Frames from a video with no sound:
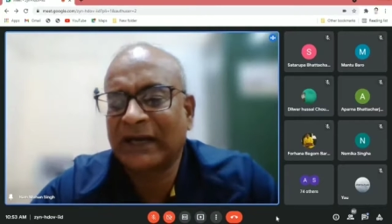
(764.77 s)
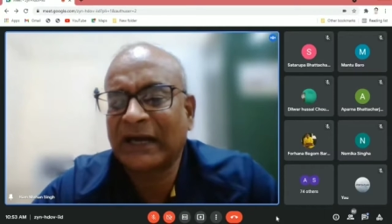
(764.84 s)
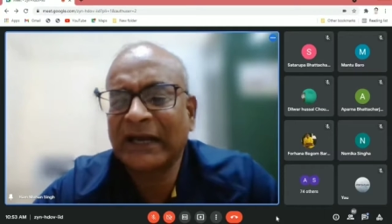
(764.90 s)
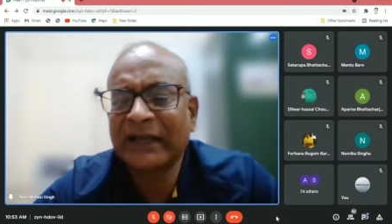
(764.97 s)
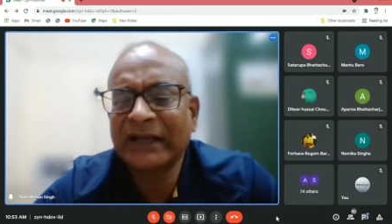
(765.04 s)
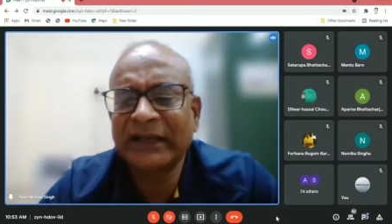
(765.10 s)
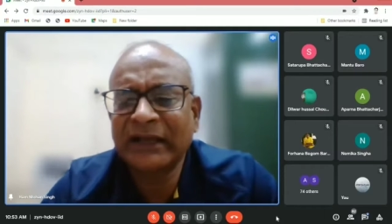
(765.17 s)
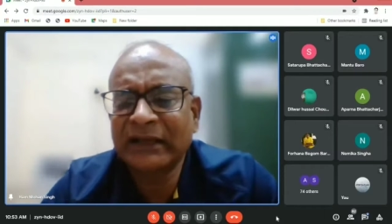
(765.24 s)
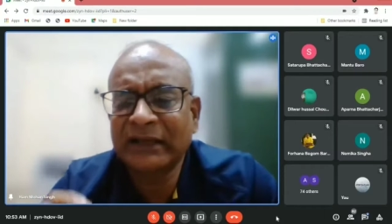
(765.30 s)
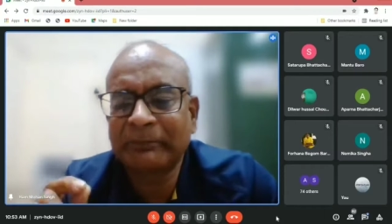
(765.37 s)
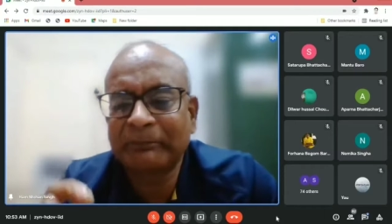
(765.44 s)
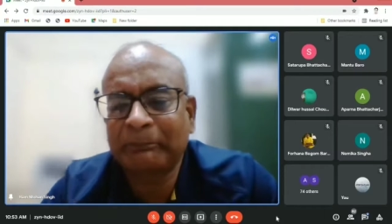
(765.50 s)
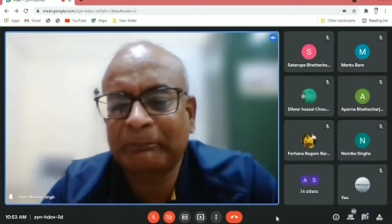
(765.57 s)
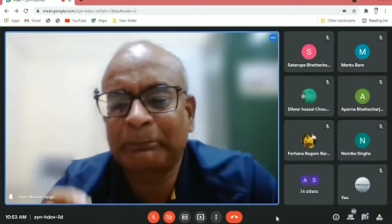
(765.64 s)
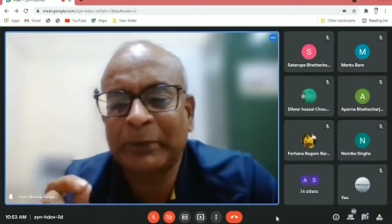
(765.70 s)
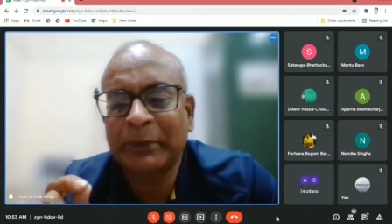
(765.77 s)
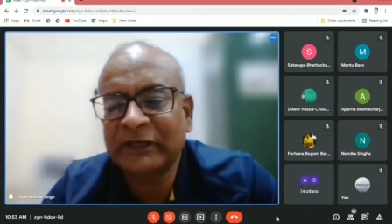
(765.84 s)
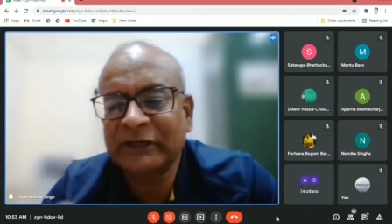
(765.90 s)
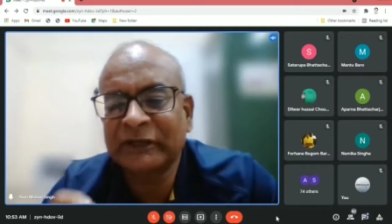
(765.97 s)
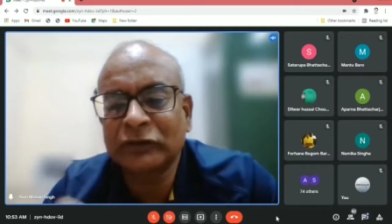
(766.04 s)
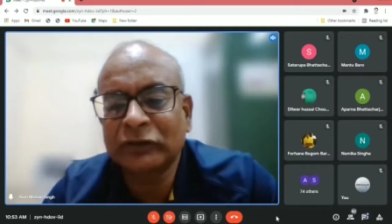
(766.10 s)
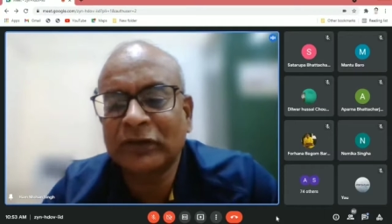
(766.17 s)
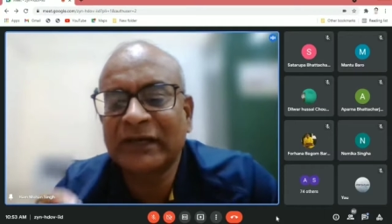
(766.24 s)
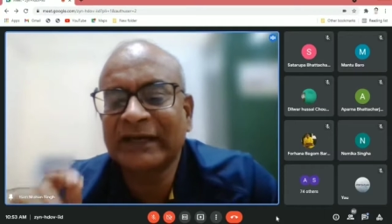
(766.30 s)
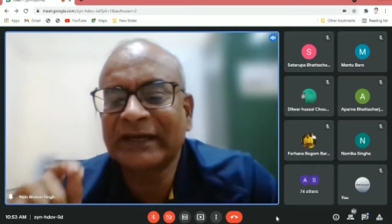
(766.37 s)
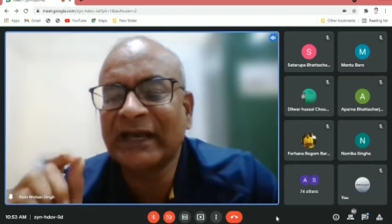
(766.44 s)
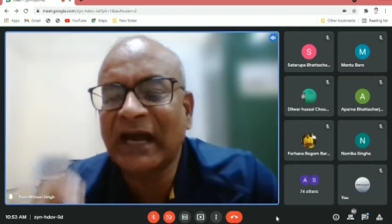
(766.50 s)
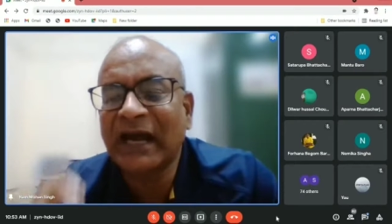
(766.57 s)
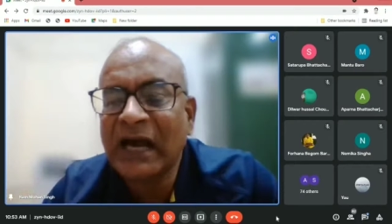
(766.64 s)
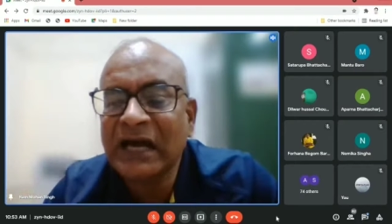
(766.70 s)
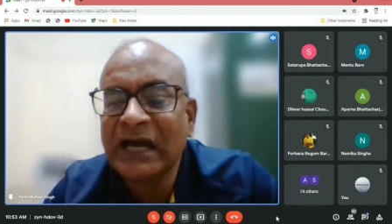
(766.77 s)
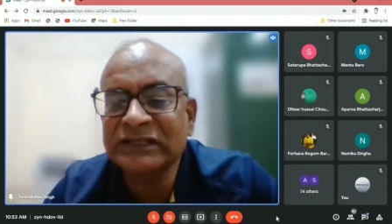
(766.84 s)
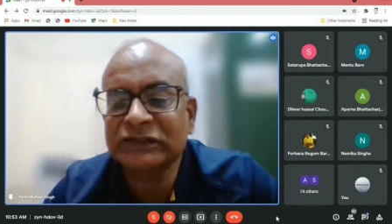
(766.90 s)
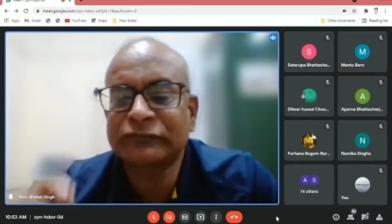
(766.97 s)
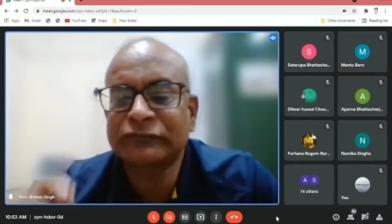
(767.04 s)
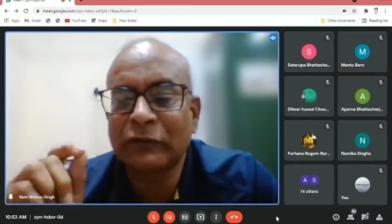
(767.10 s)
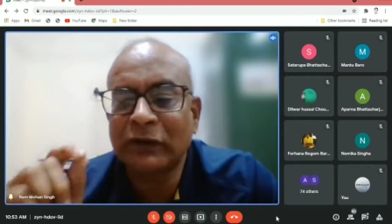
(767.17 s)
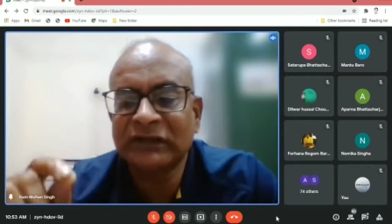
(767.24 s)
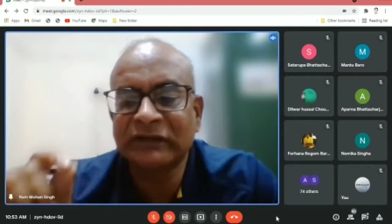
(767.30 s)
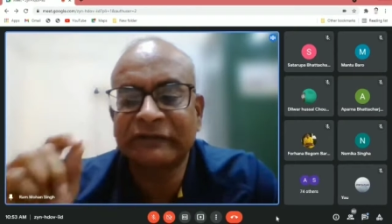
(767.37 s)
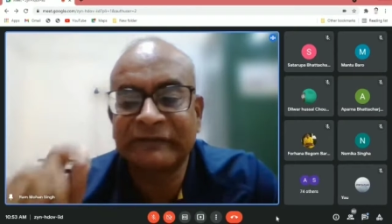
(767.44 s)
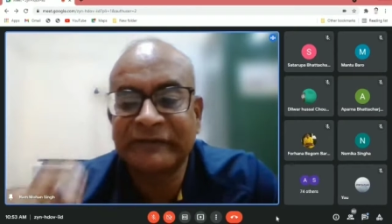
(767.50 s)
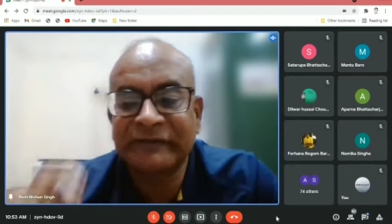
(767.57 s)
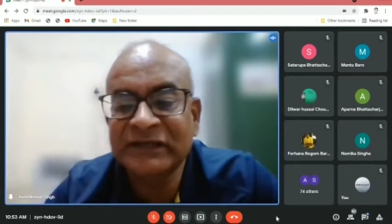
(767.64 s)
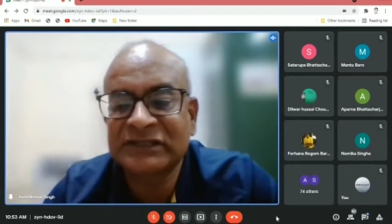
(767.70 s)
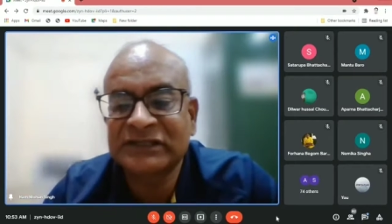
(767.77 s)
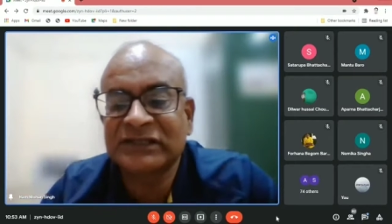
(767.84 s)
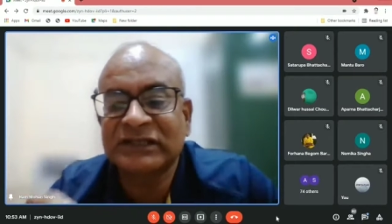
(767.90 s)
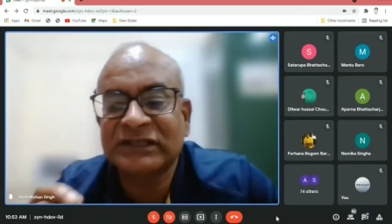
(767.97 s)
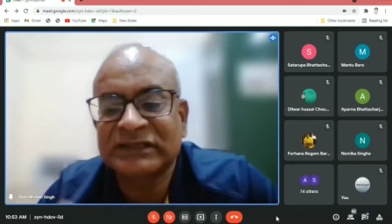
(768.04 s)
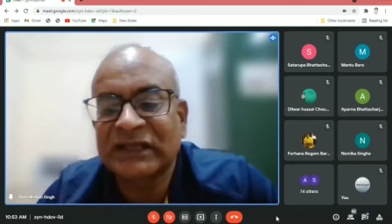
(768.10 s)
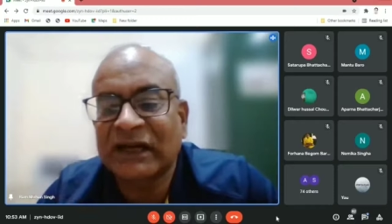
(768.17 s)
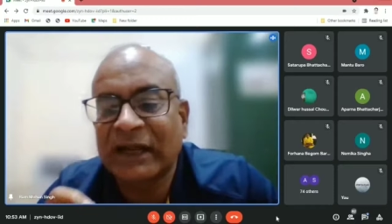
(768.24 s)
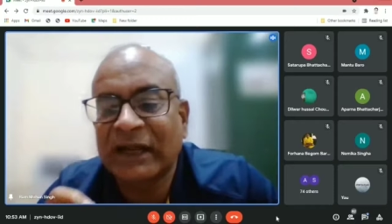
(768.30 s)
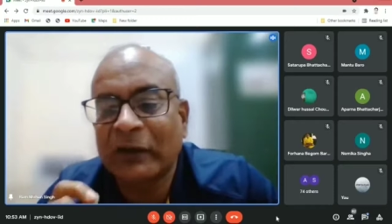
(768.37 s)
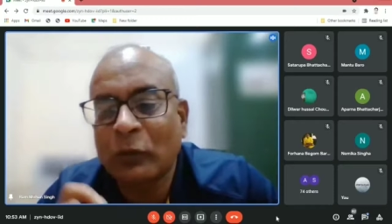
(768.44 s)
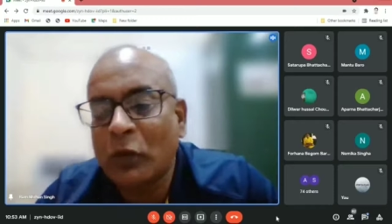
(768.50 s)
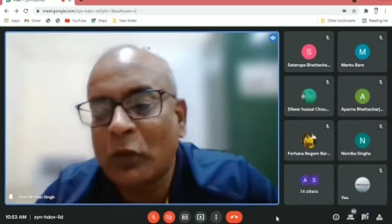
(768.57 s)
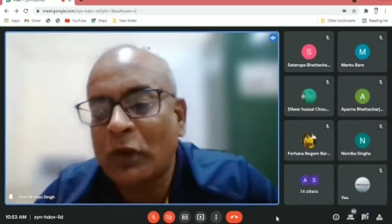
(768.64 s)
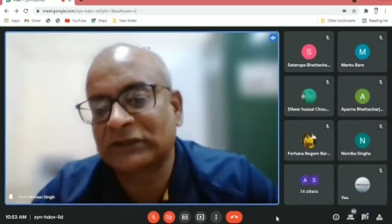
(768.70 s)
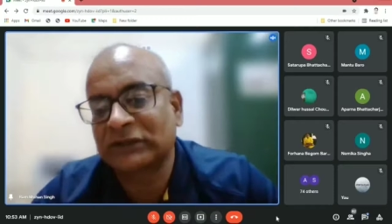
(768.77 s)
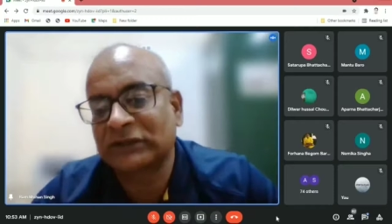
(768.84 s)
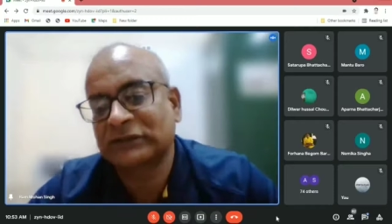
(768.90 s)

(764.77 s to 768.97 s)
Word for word: I particularly ask for the features that I want.